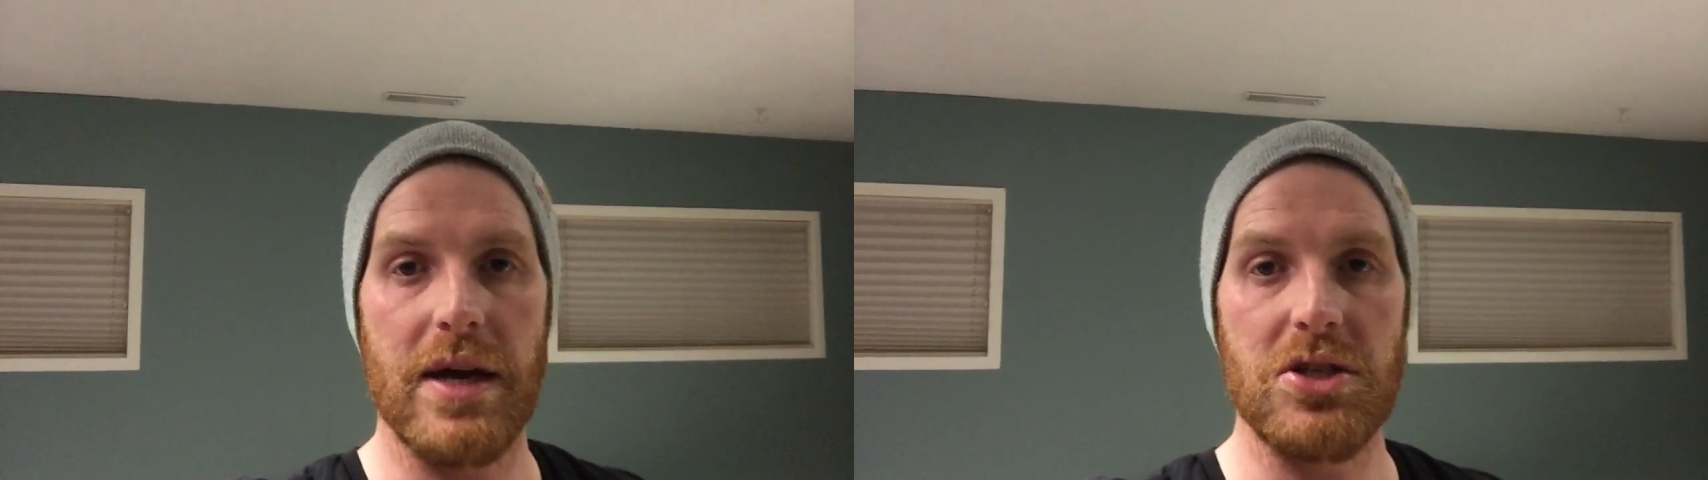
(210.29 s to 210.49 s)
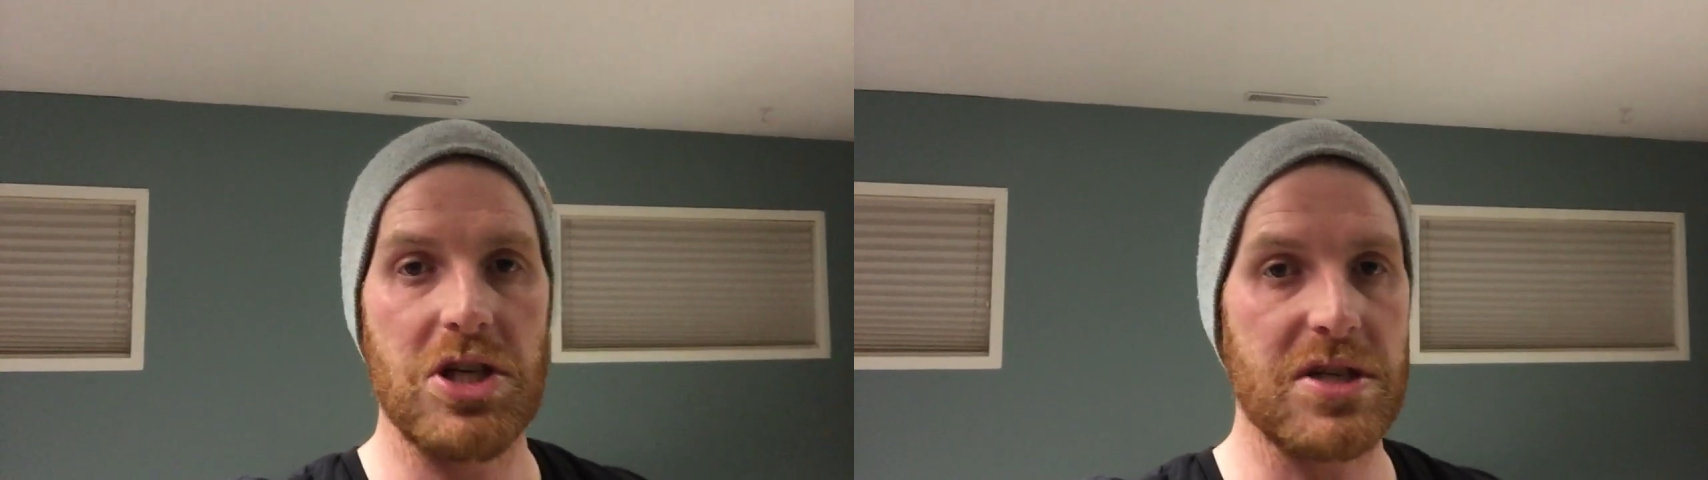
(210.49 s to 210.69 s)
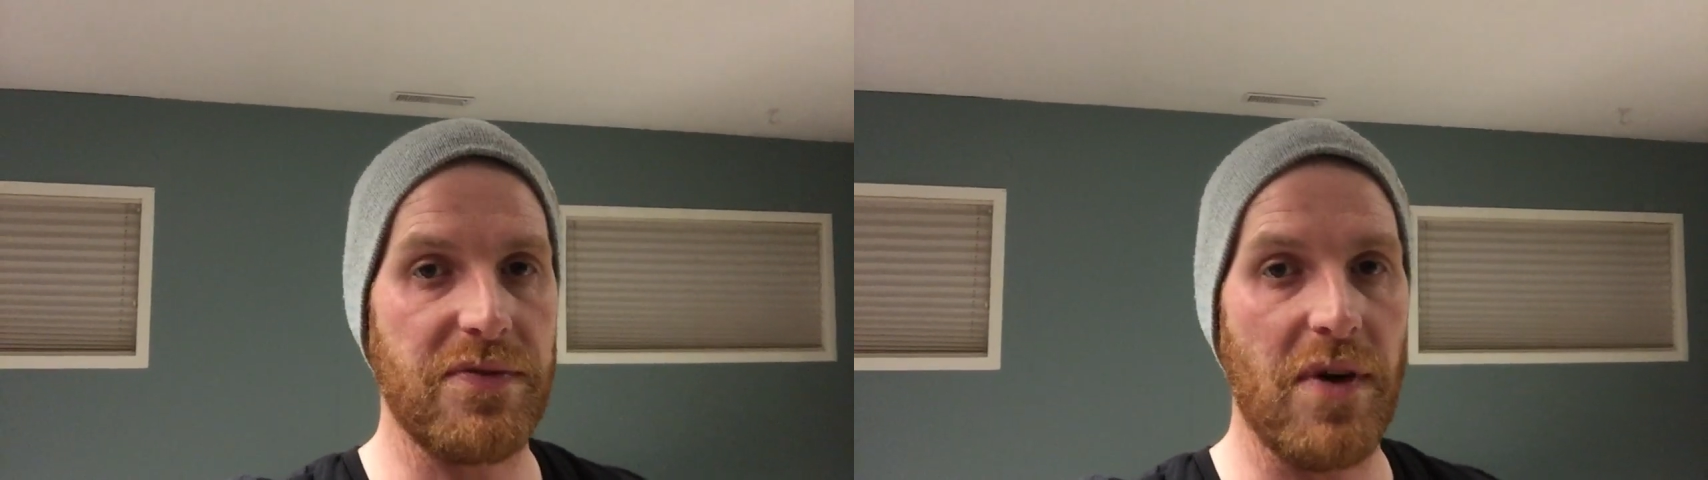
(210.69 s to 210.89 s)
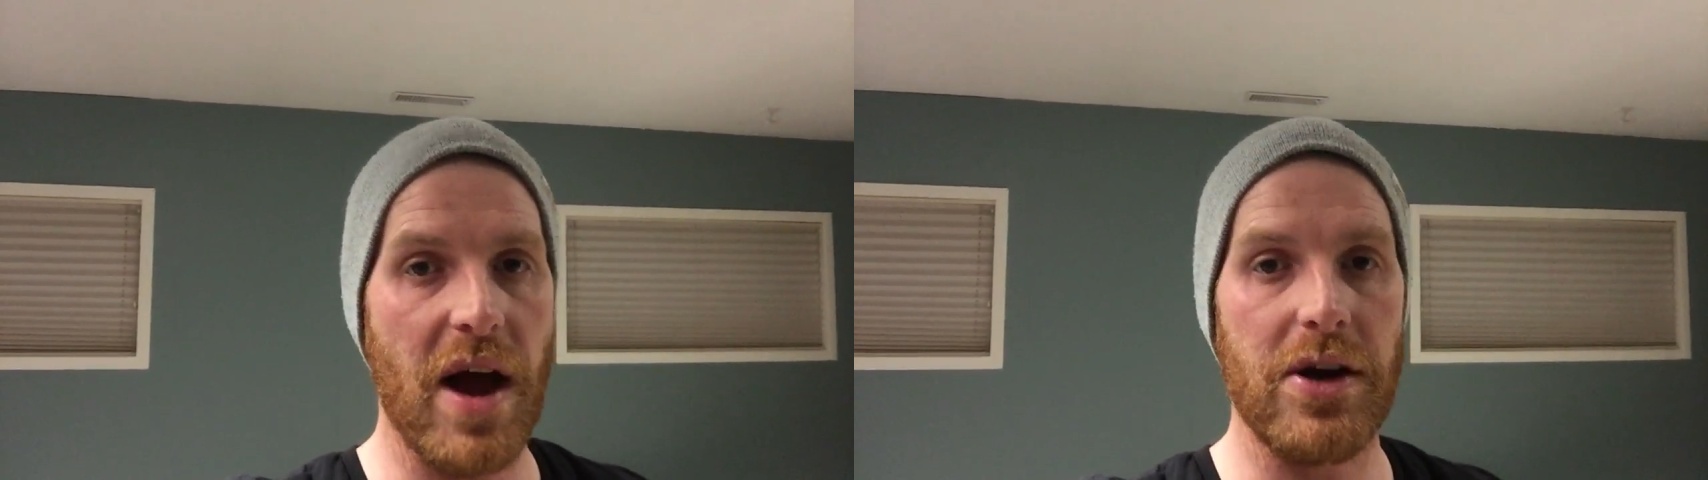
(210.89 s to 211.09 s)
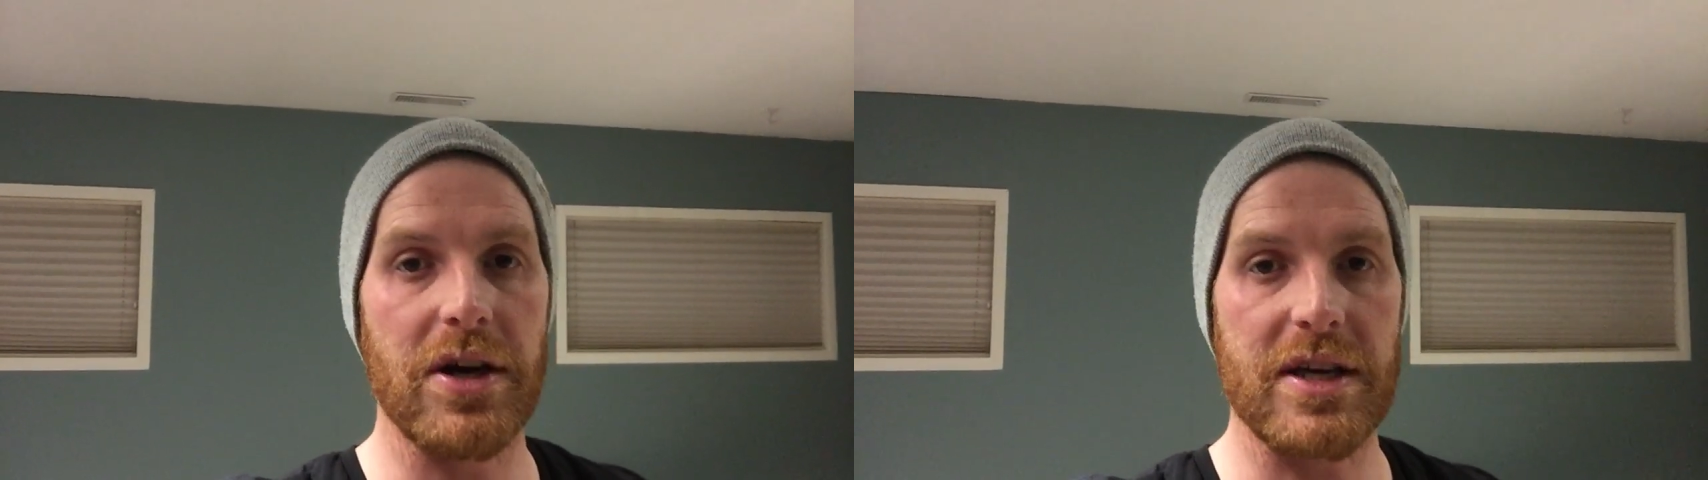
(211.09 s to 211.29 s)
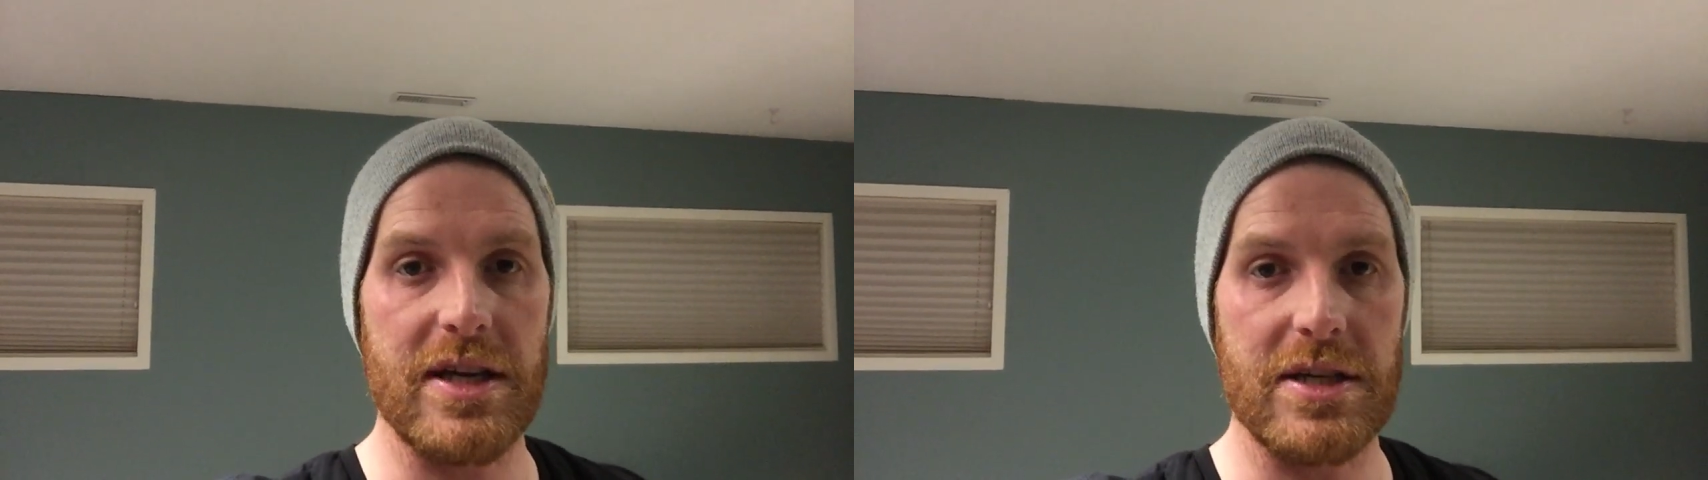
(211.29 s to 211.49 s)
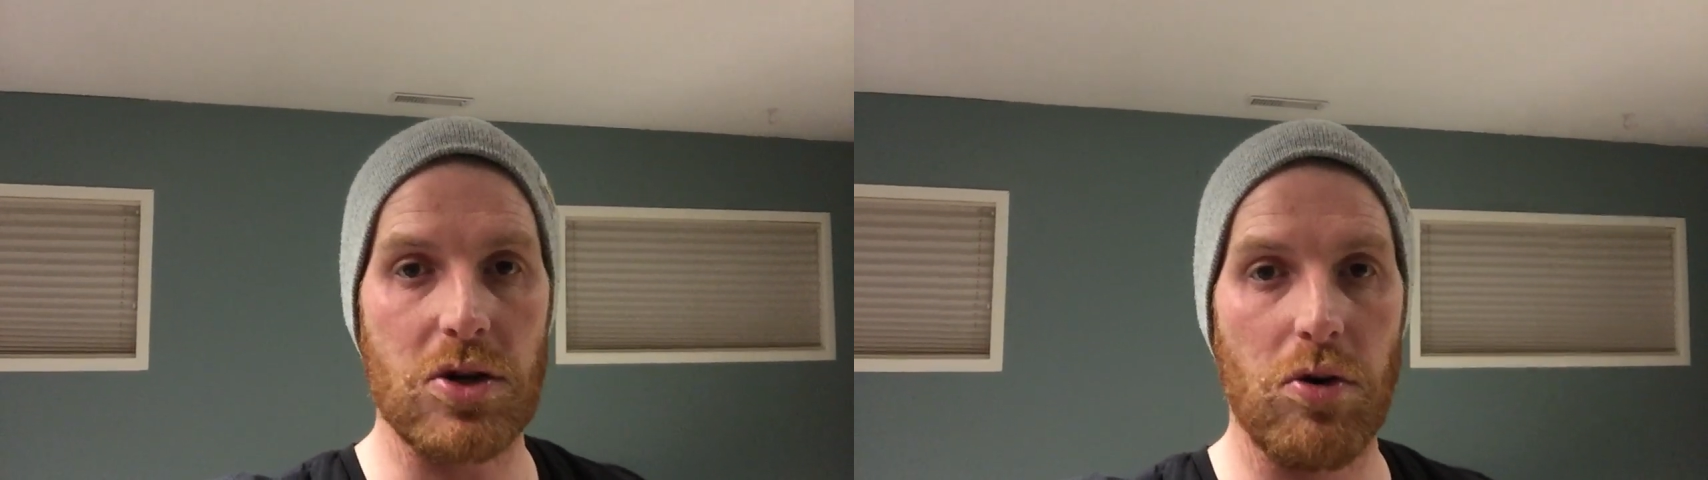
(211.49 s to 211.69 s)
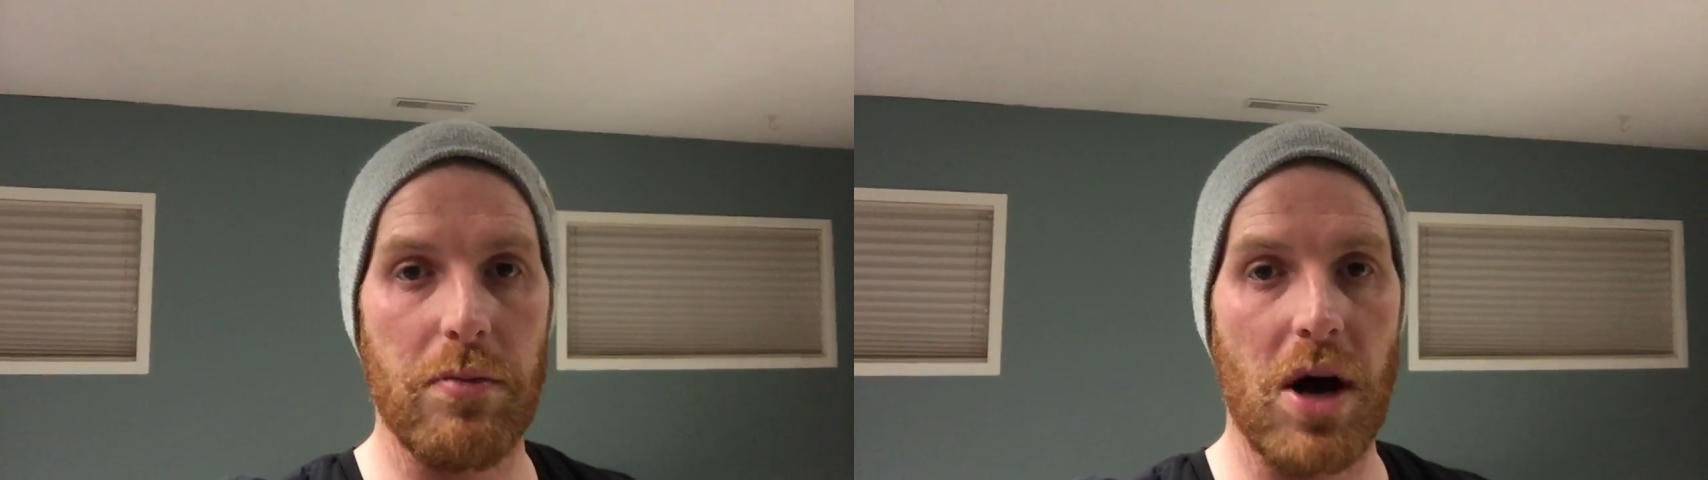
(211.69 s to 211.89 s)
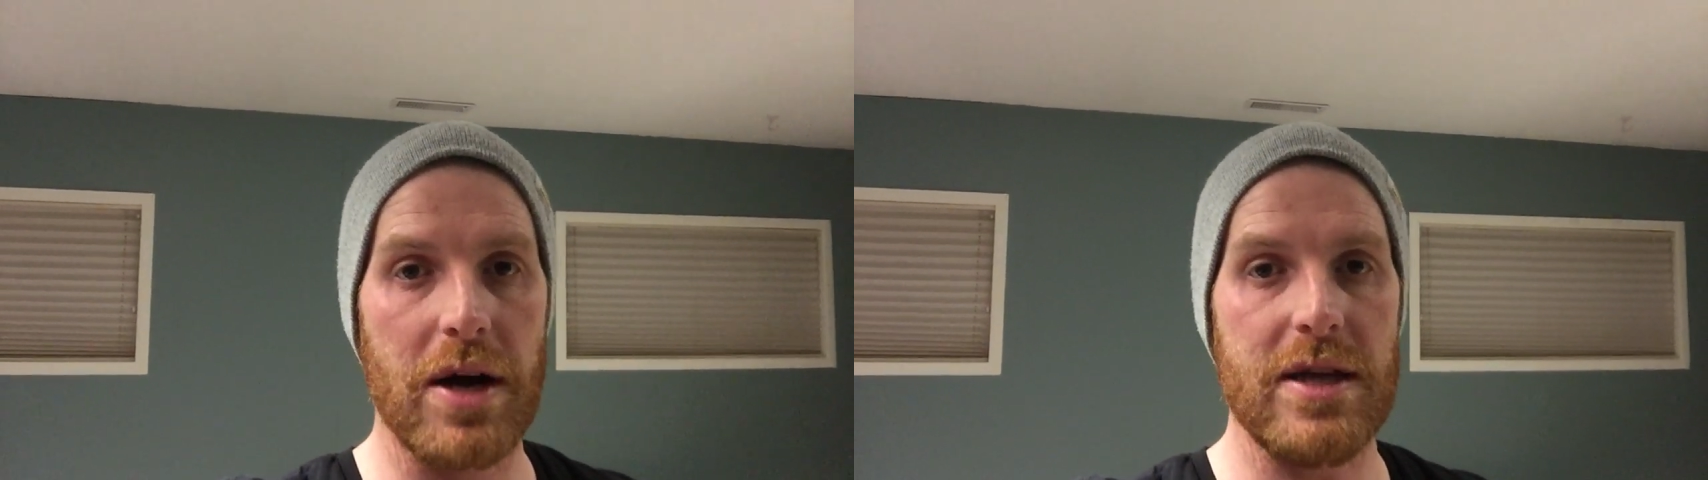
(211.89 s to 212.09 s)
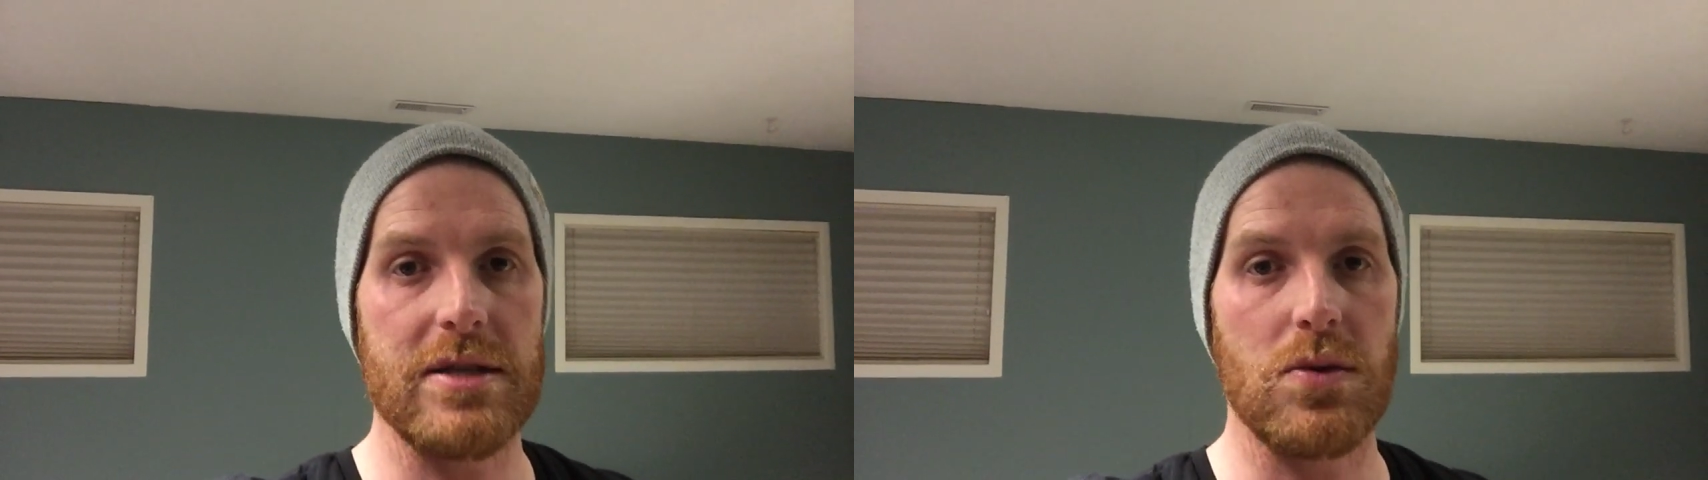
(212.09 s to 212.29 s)
just fine on ketone
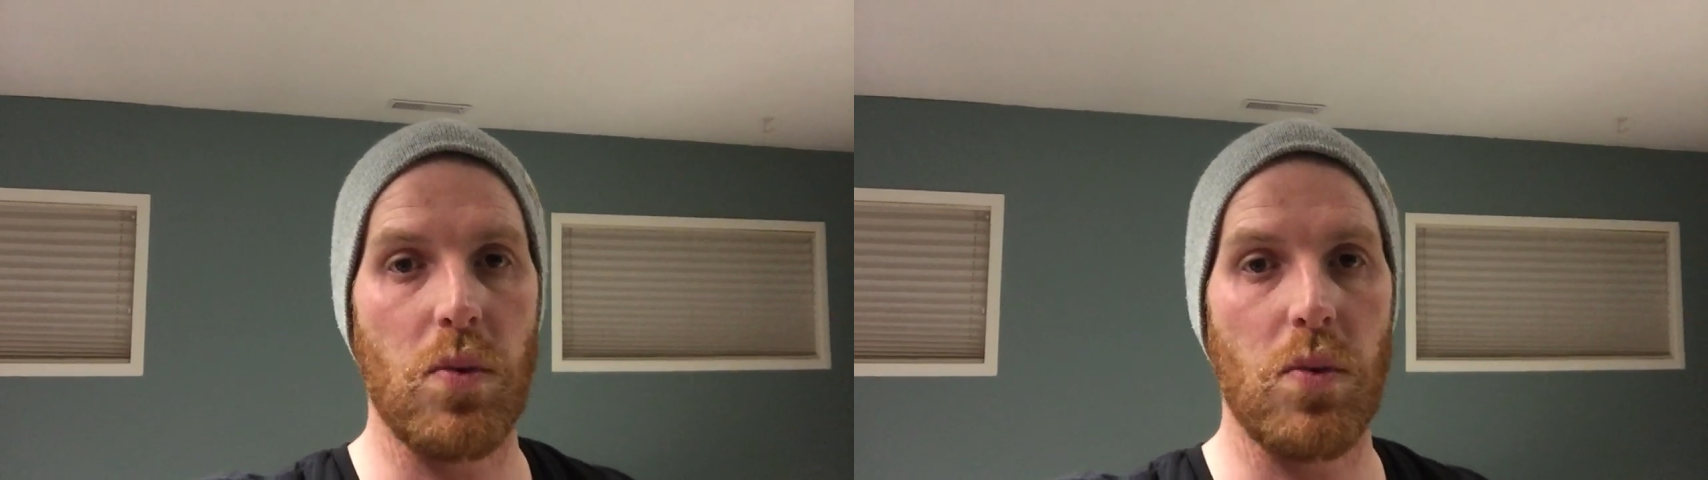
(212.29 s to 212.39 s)
bodies.